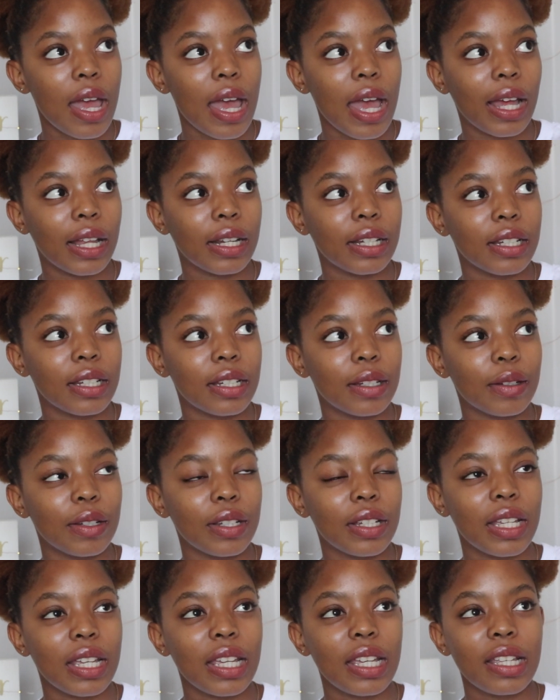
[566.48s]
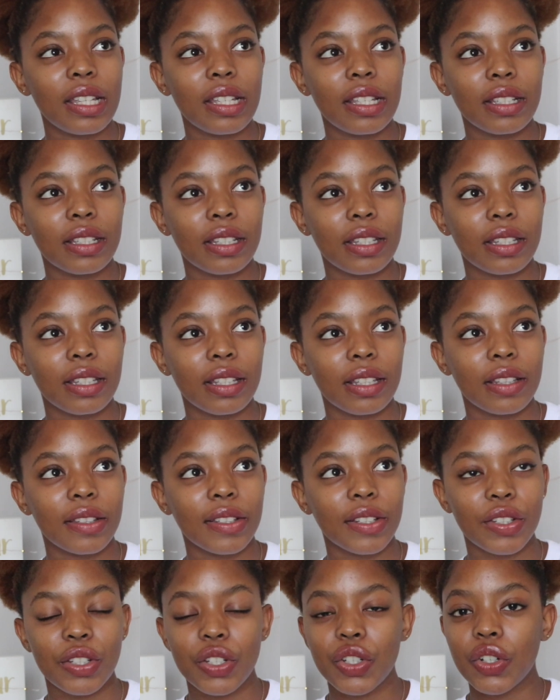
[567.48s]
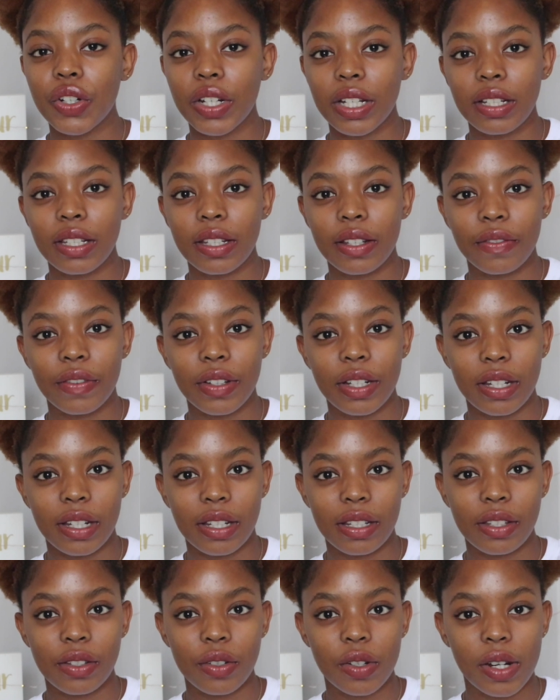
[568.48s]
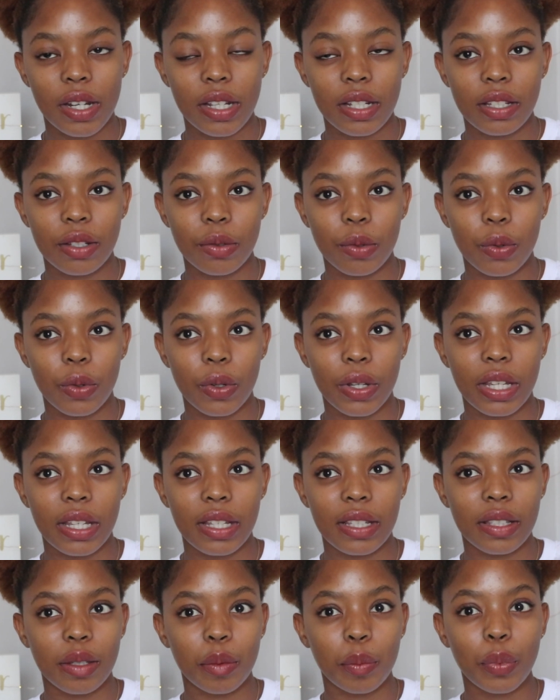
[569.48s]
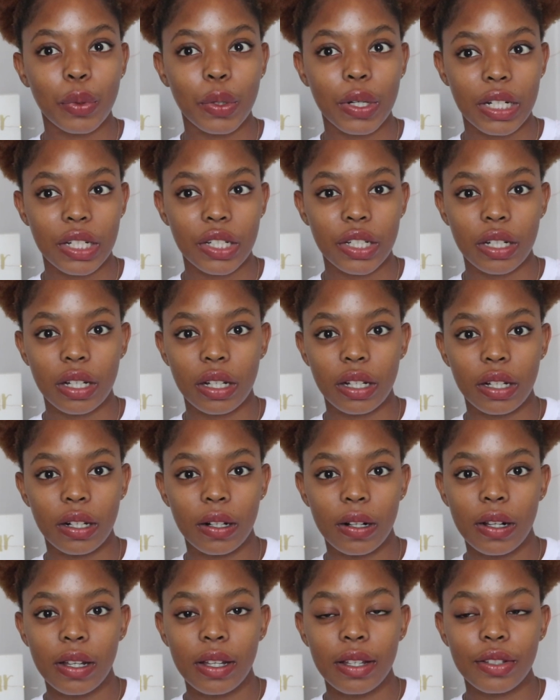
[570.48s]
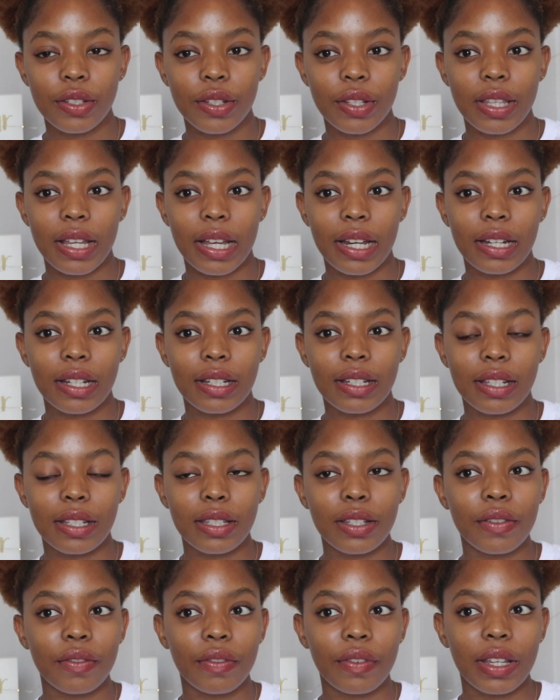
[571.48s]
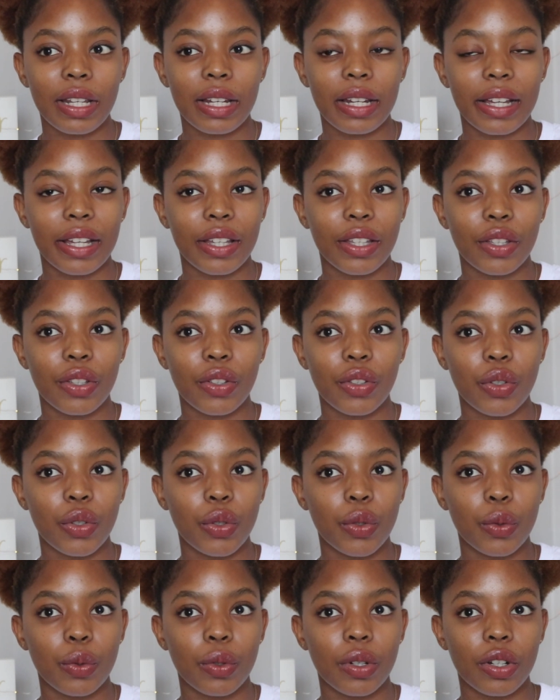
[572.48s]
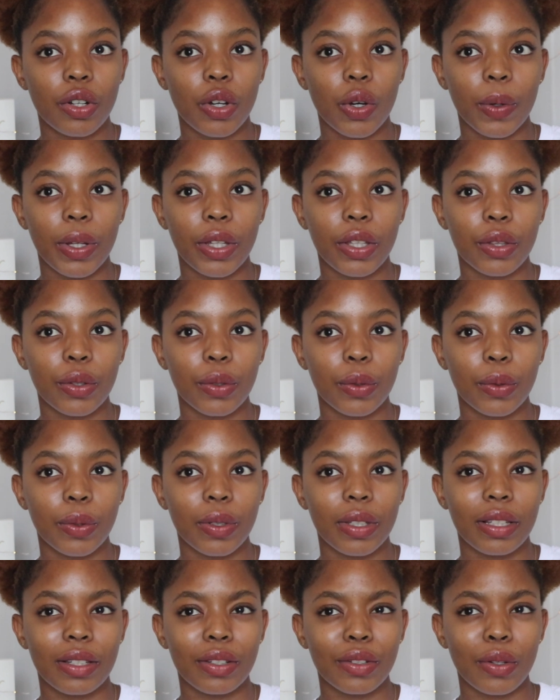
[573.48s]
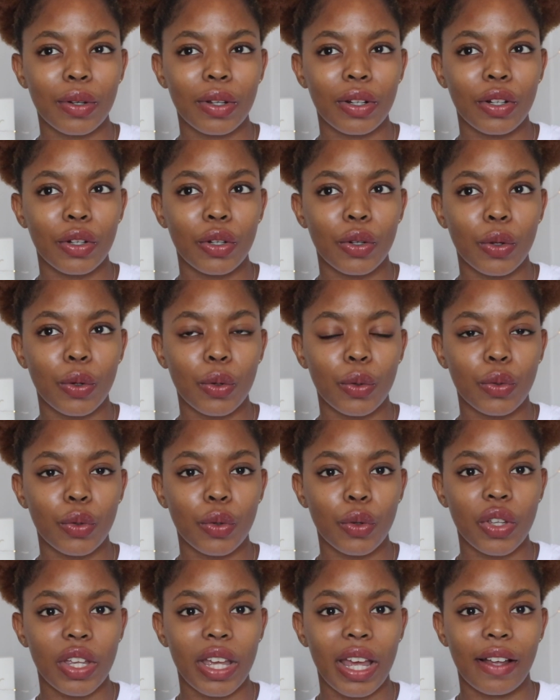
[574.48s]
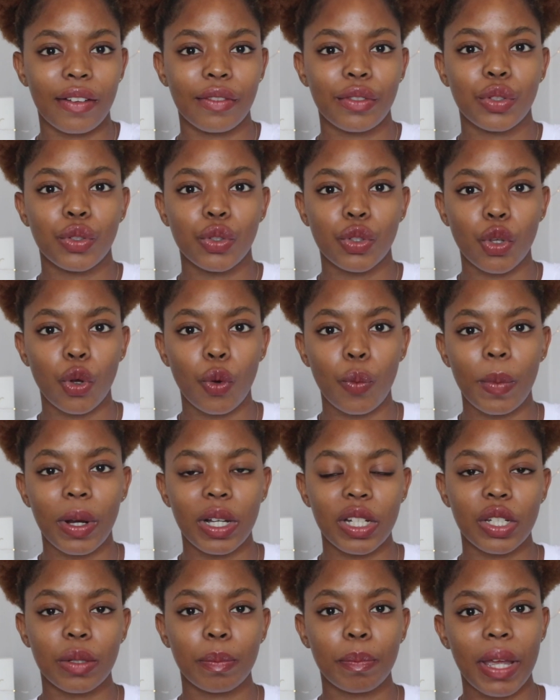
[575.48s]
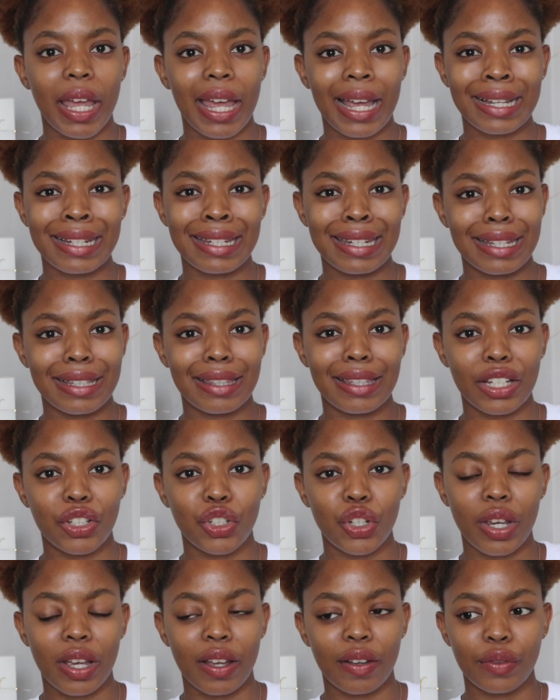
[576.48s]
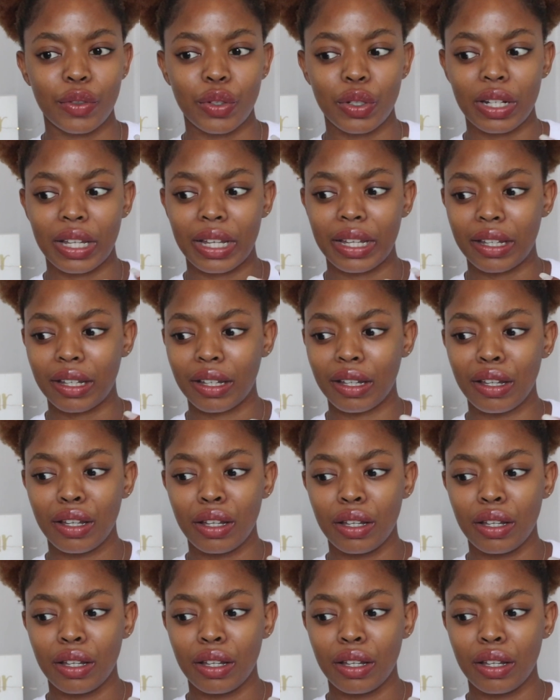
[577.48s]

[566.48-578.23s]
and ease the stress, if it is stress, or ease the pressure so that it doesn't feel like you are going through this all alone or you have so much packed in that you have to like